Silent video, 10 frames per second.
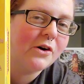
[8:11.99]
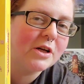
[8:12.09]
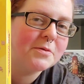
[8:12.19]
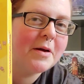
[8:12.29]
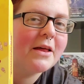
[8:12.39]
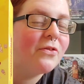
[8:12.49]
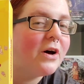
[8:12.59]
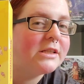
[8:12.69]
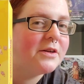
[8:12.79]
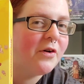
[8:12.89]
cost me
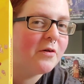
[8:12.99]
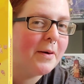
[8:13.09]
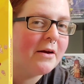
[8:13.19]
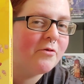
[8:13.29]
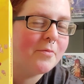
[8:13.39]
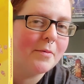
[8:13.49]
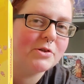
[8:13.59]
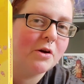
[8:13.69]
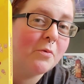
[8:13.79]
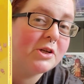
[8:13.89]
£35 from Amazon,